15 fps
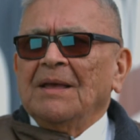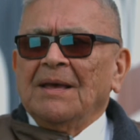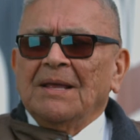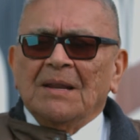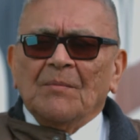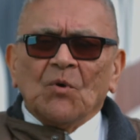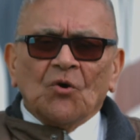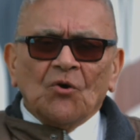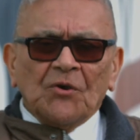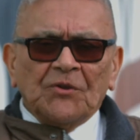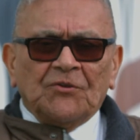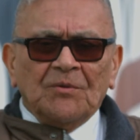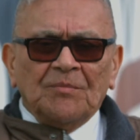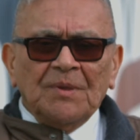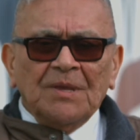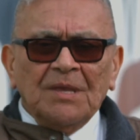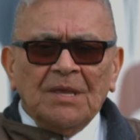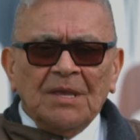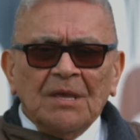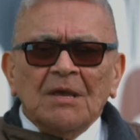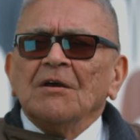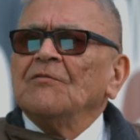and I'm going to
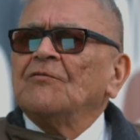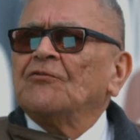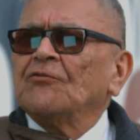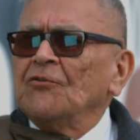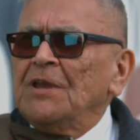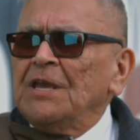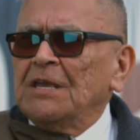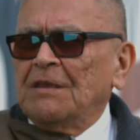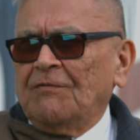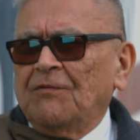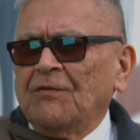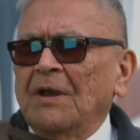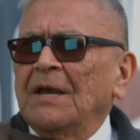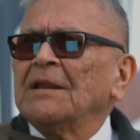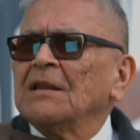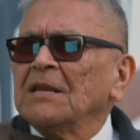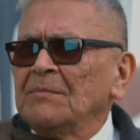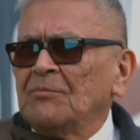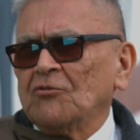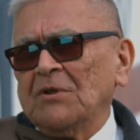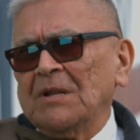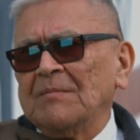be free and
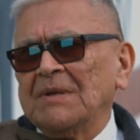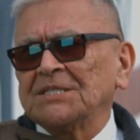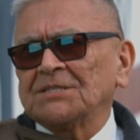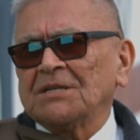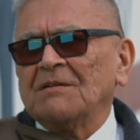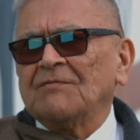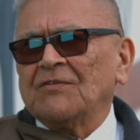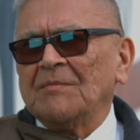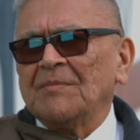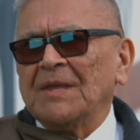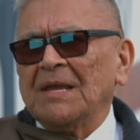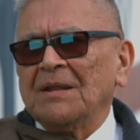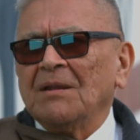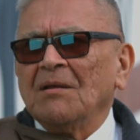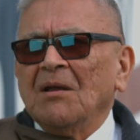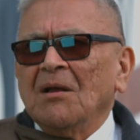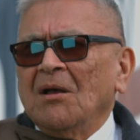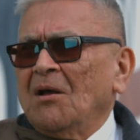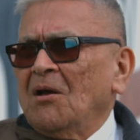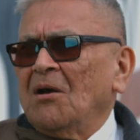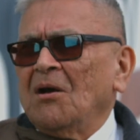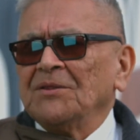liberate myself from that
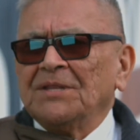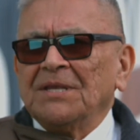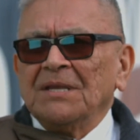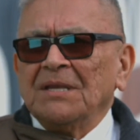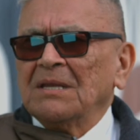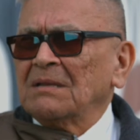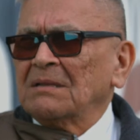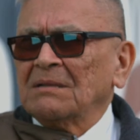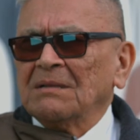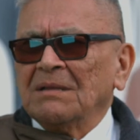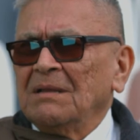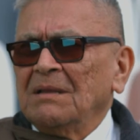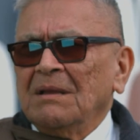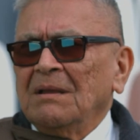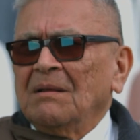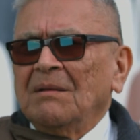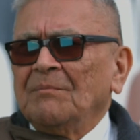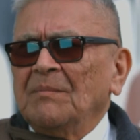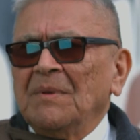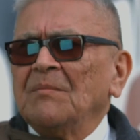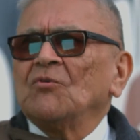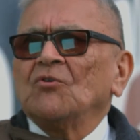haunting
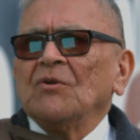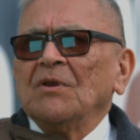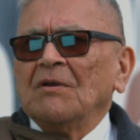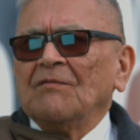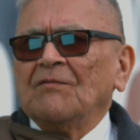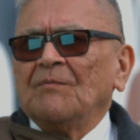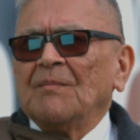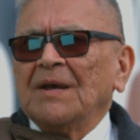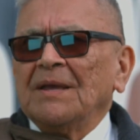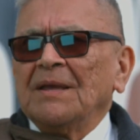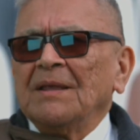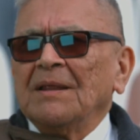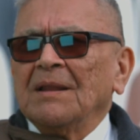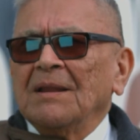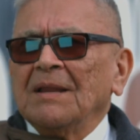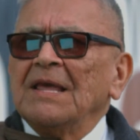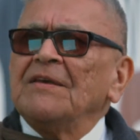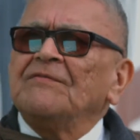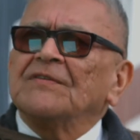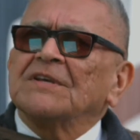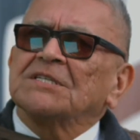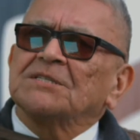memory of my
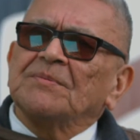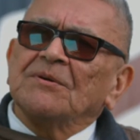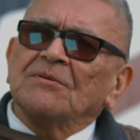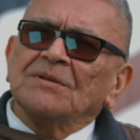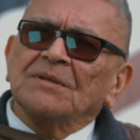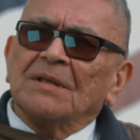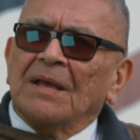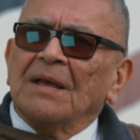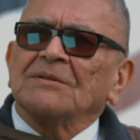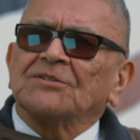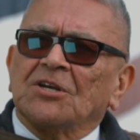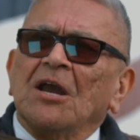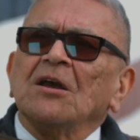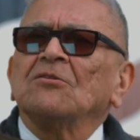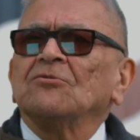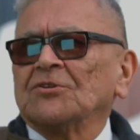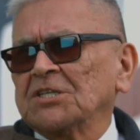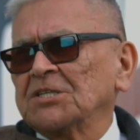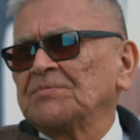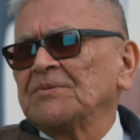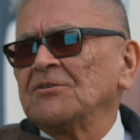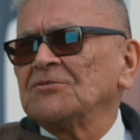life experience, uh, childhood
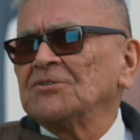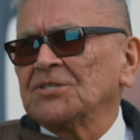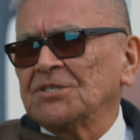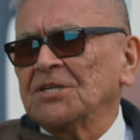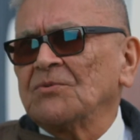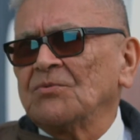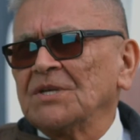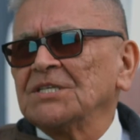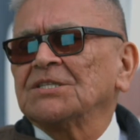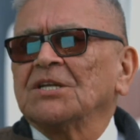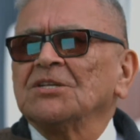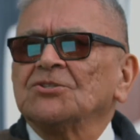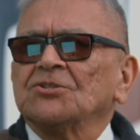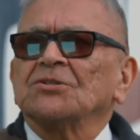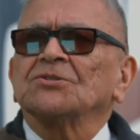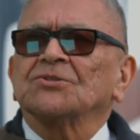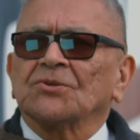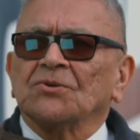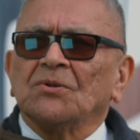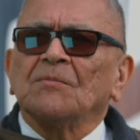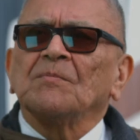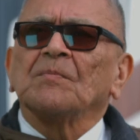experience in a residential
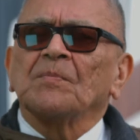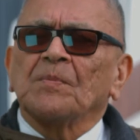school.